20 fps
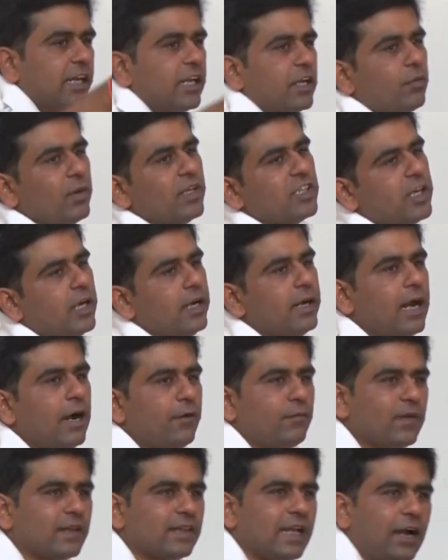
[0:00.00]
equation.
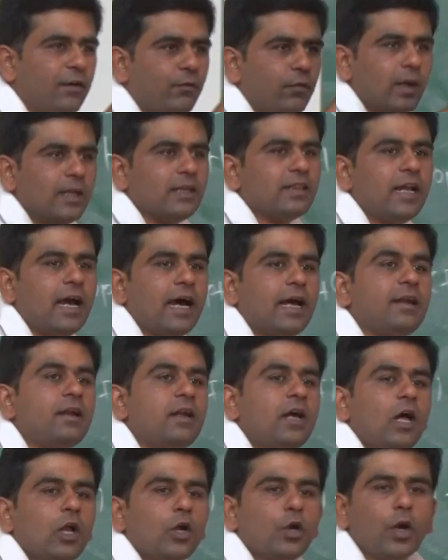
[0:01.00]
After that one, they are
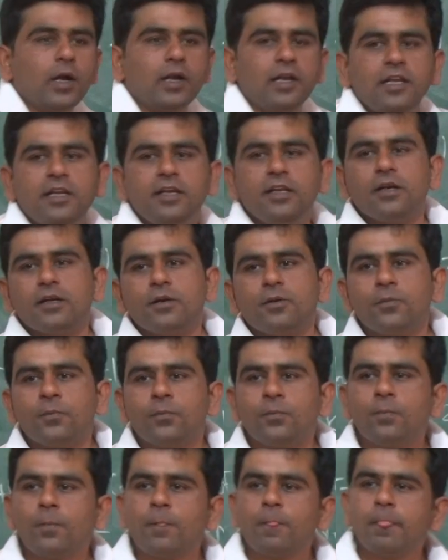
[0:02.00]
non-linear.
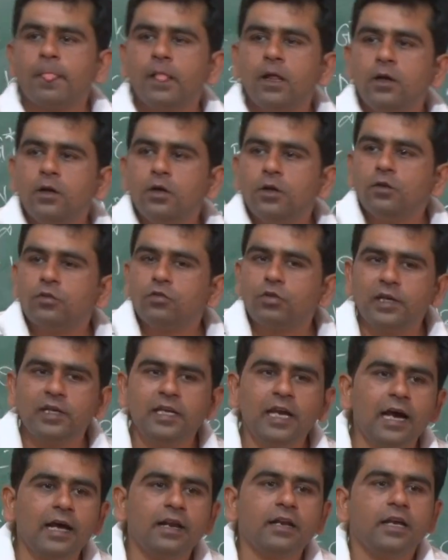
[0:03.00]
So
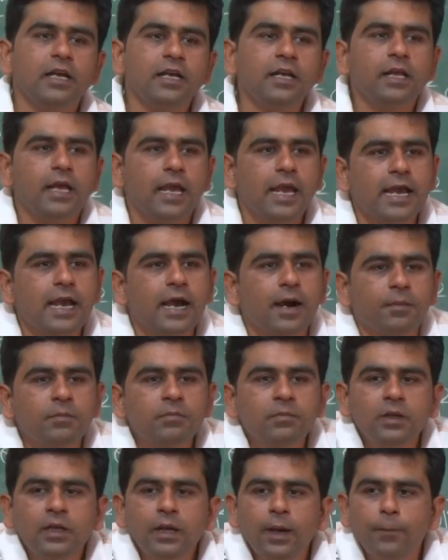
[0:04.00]
here in AM,
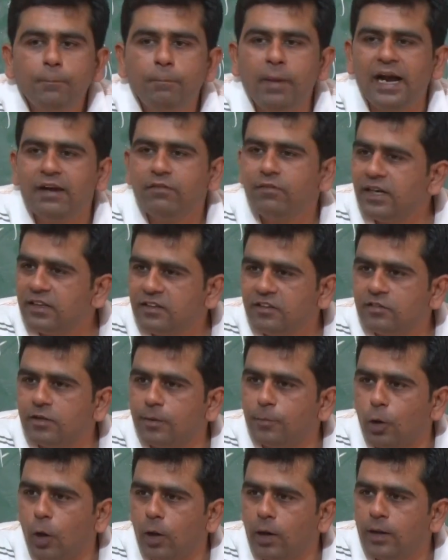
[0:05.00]
bandwidth is the
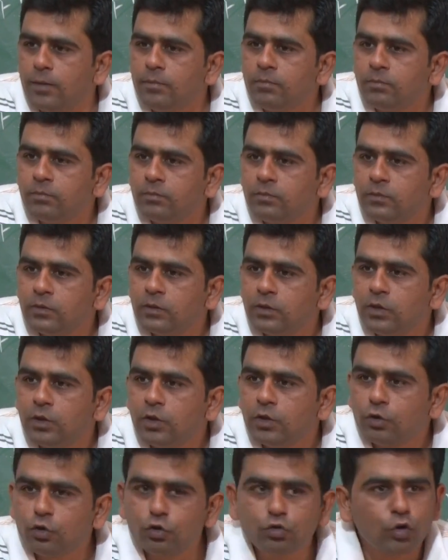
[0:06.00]
problem.
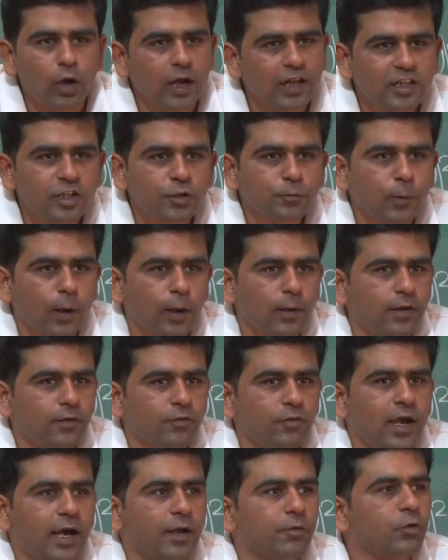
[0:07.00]
To solve this problem,
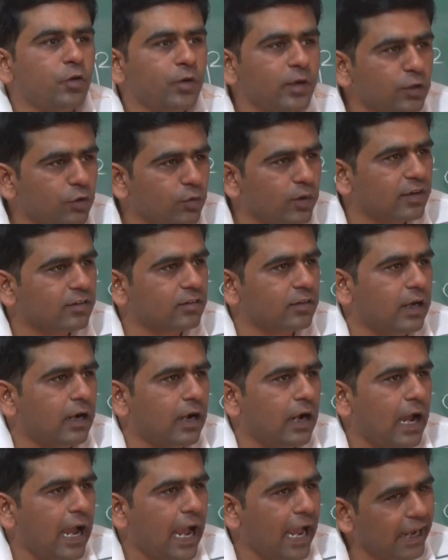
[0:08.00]
we are moving towards
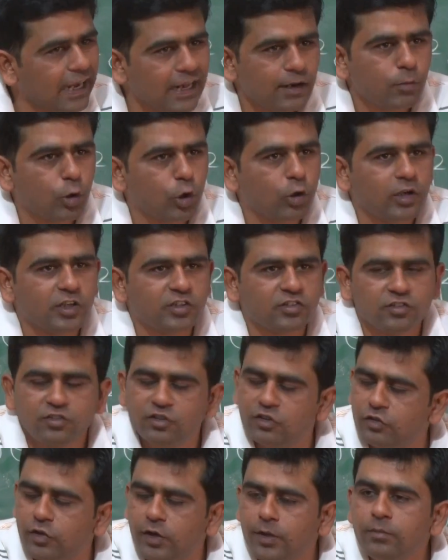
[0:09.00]
the angle modulation
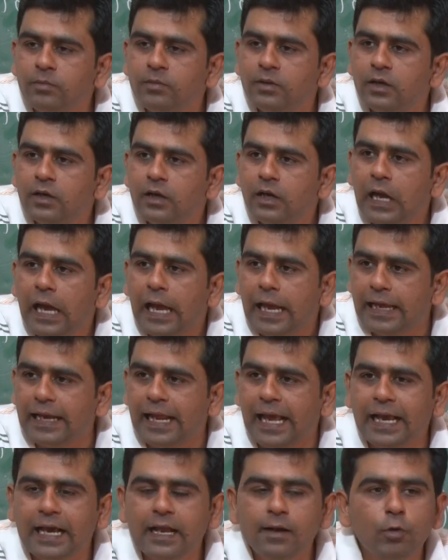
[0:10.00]
system. In
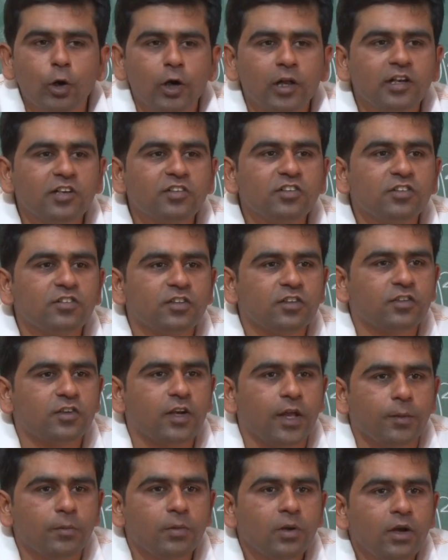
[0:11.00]
angle modulation
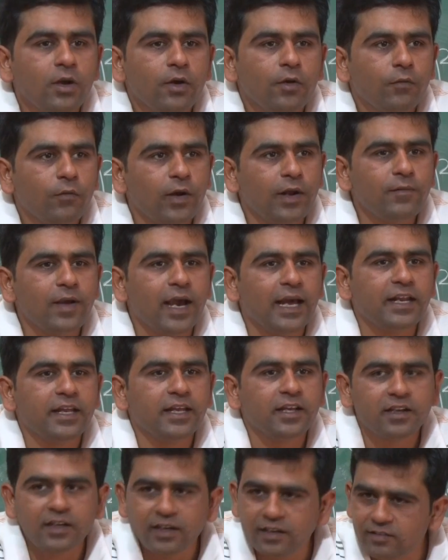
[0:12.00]
system, when we are
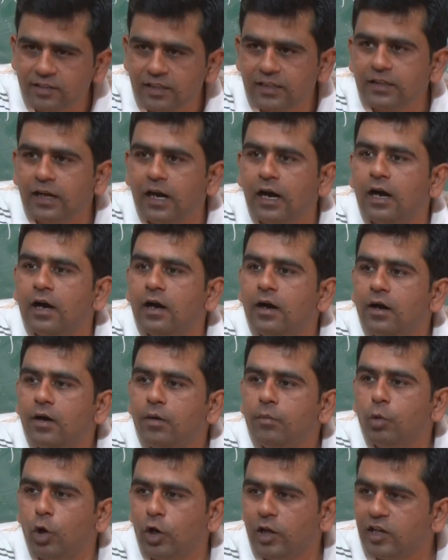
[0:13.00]
increasing the
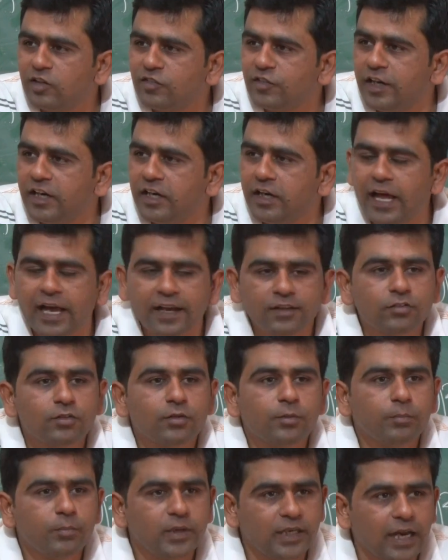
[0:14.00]
modulation index
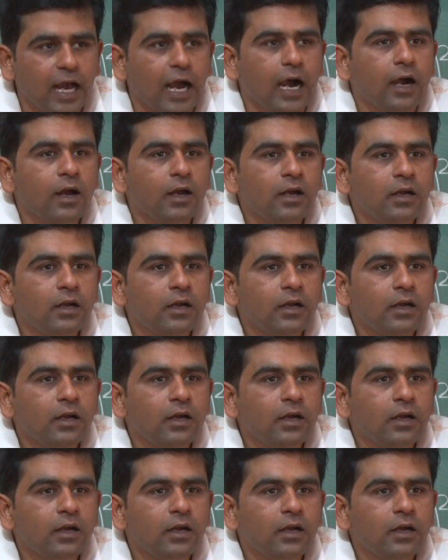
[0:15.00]
beta,